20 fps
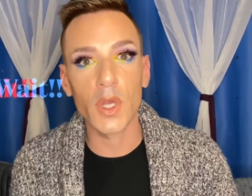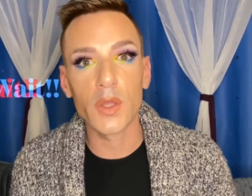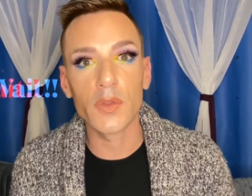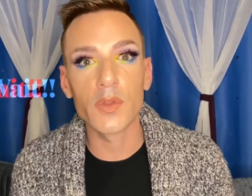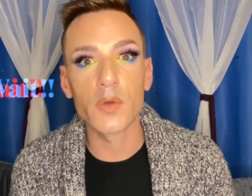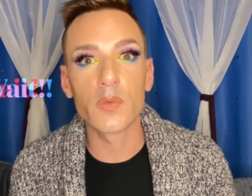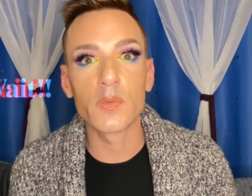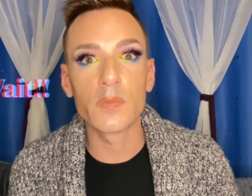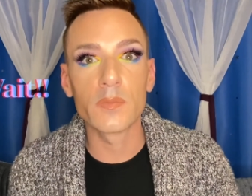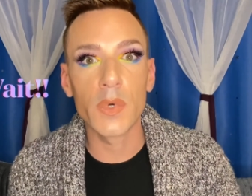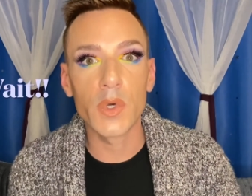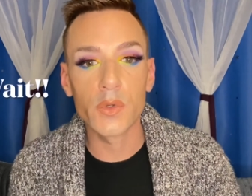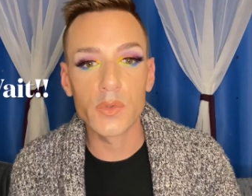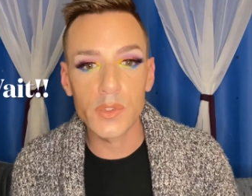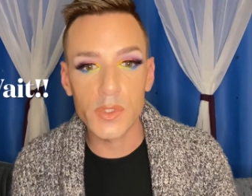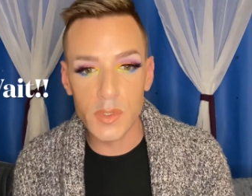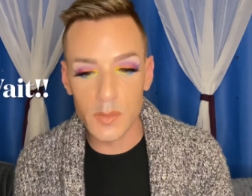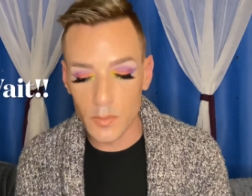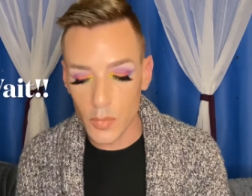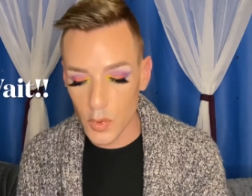the most
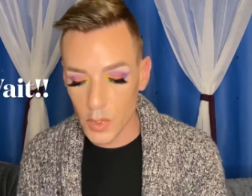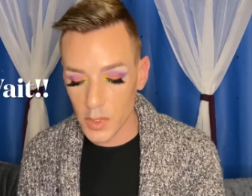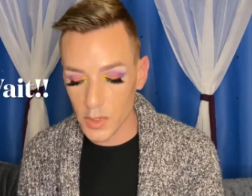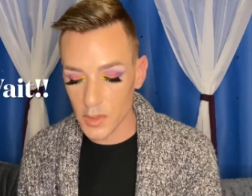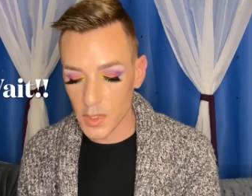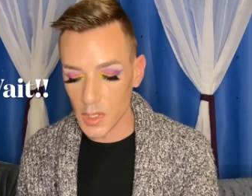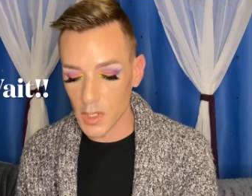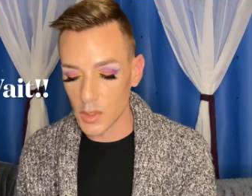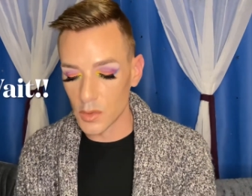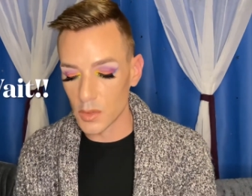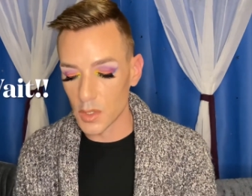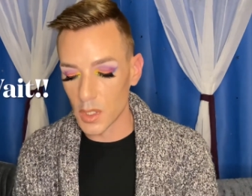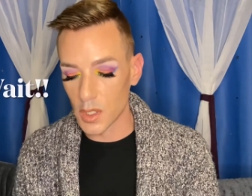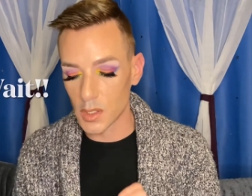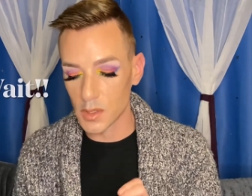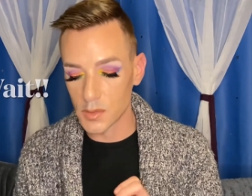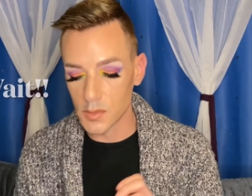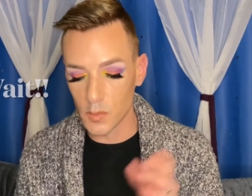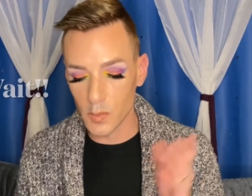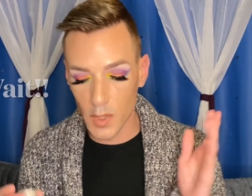important thing, you guys.
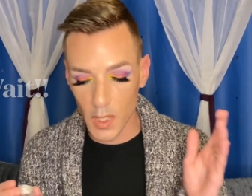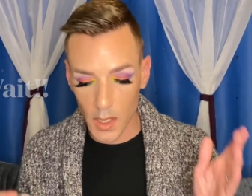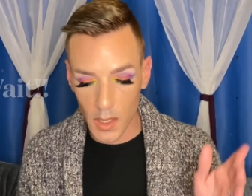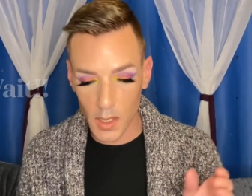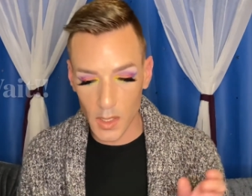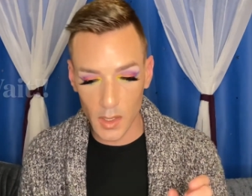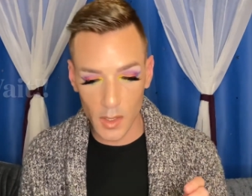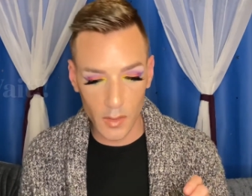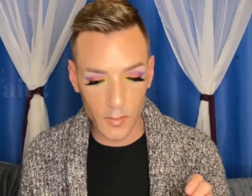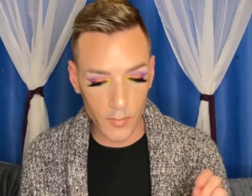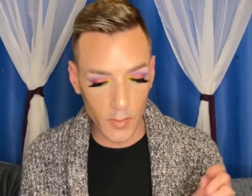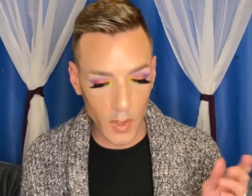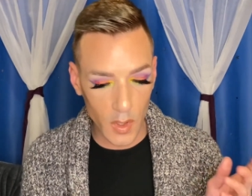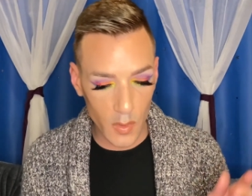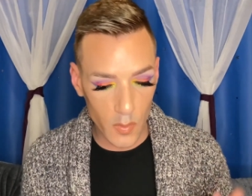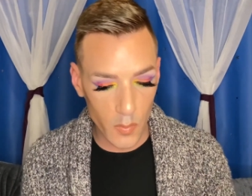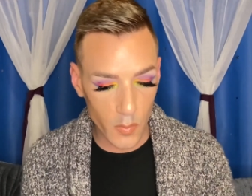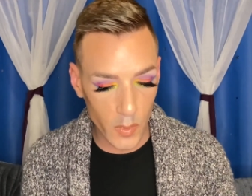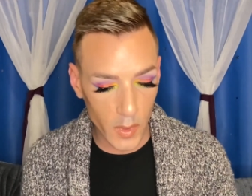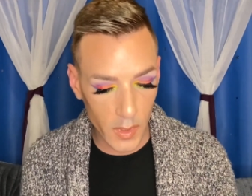Wait, I forgot
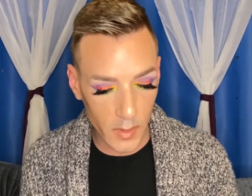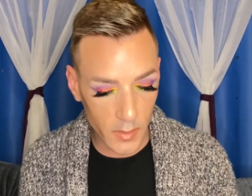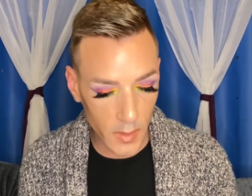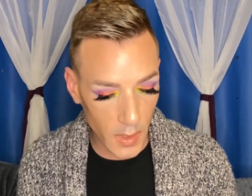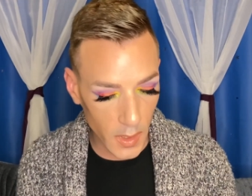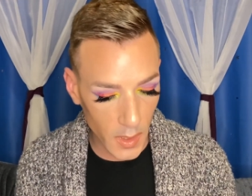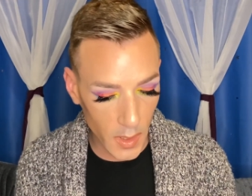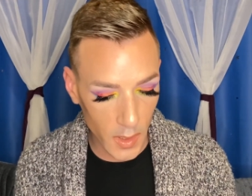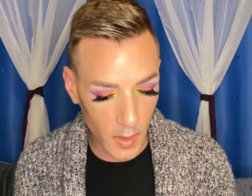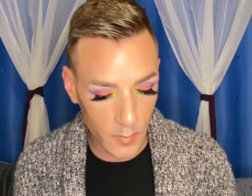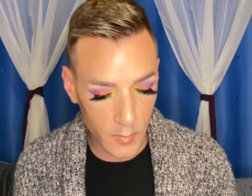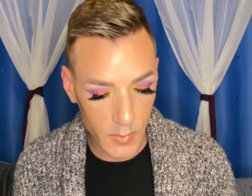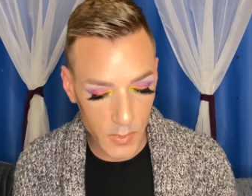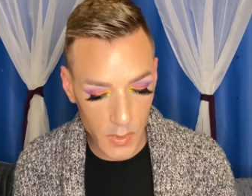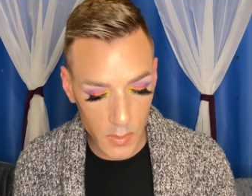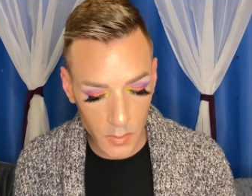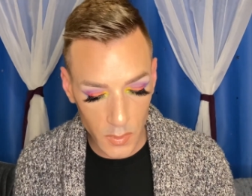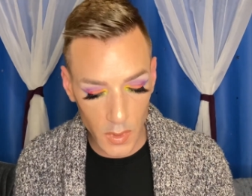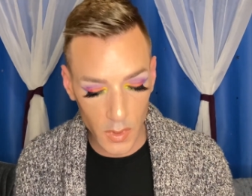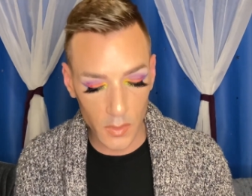one thing. Don't
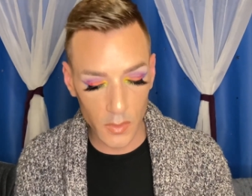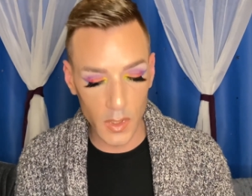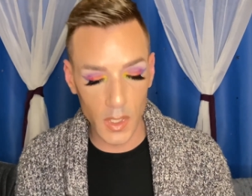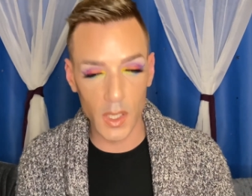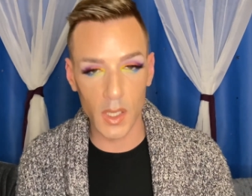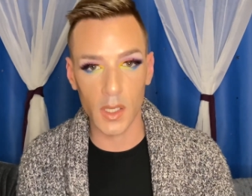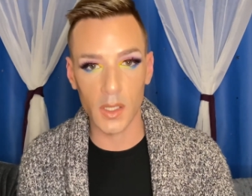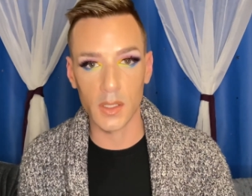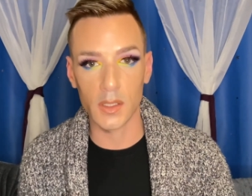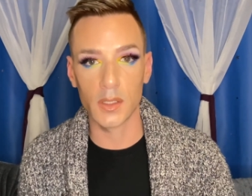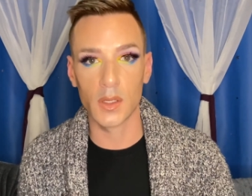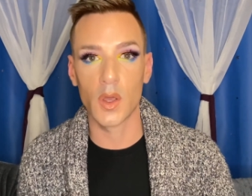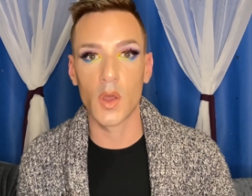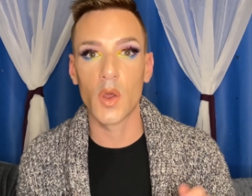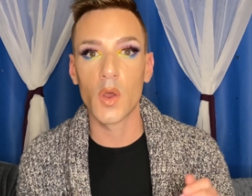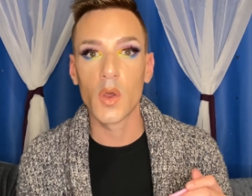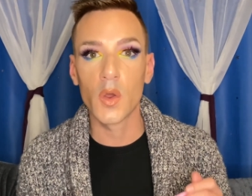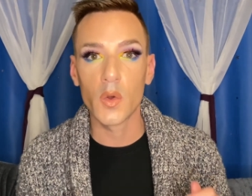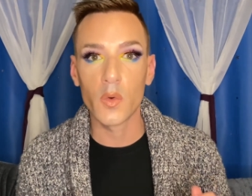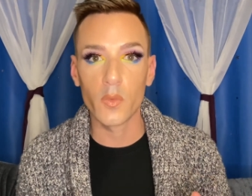go yet.
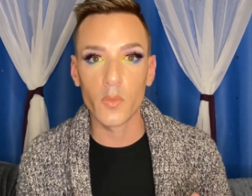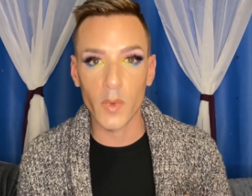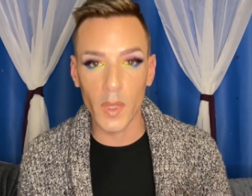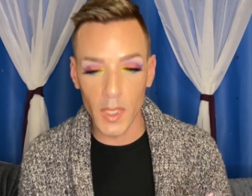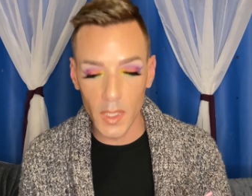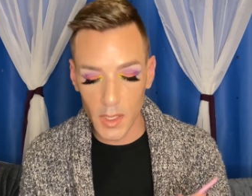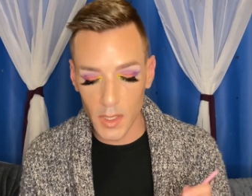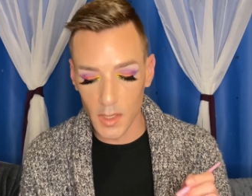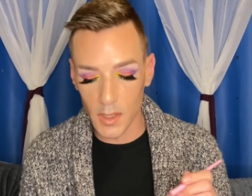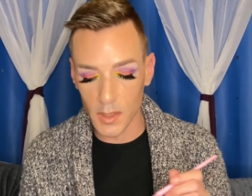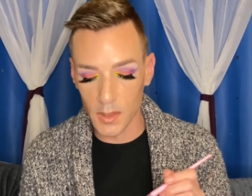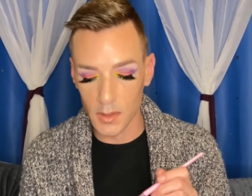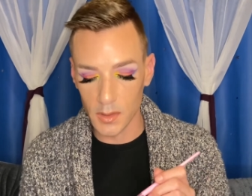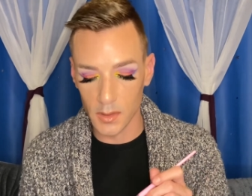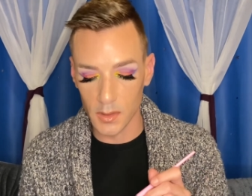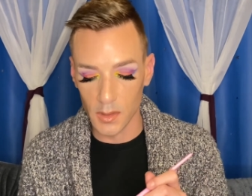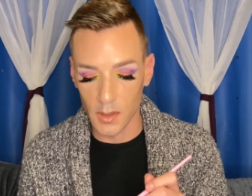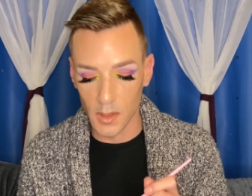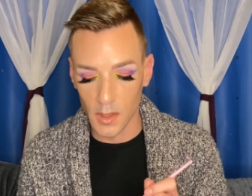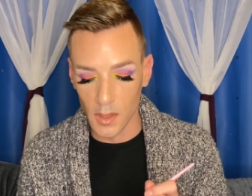Wait.
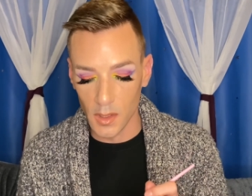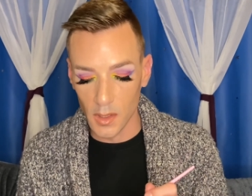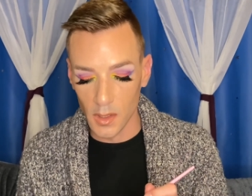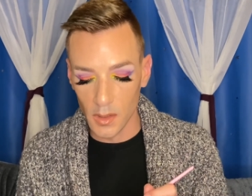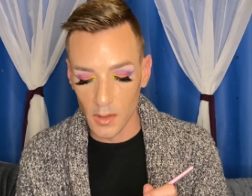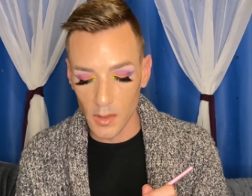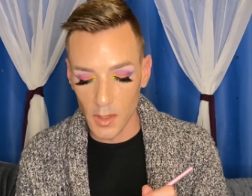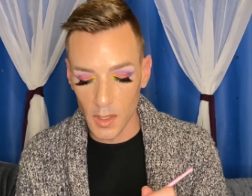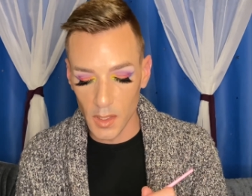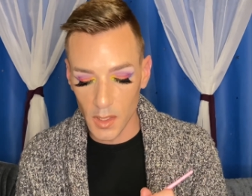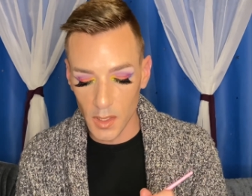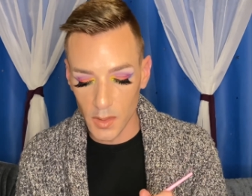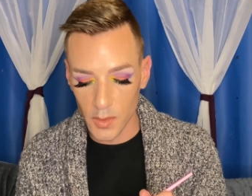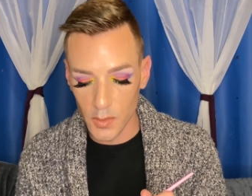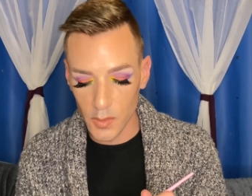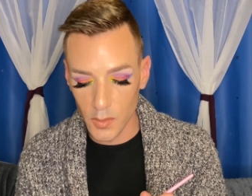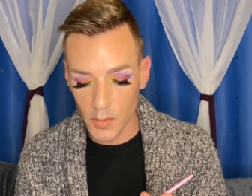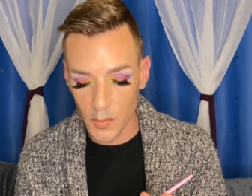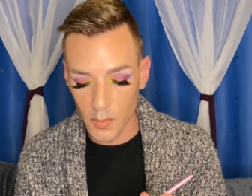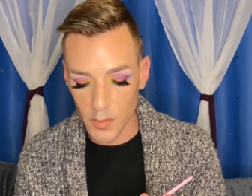The inner
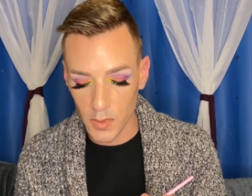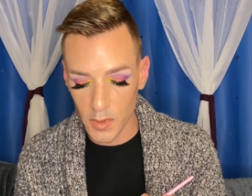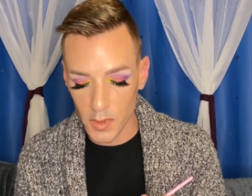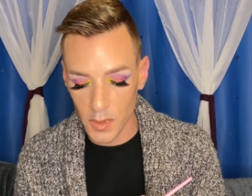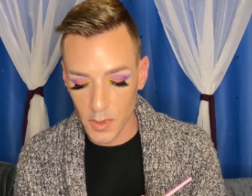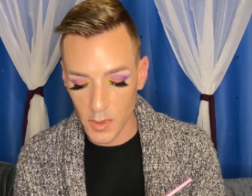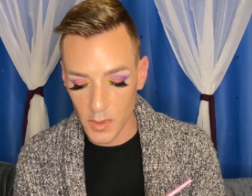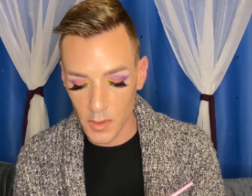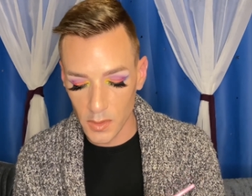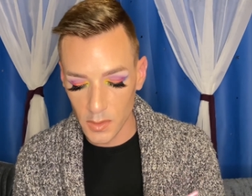corner.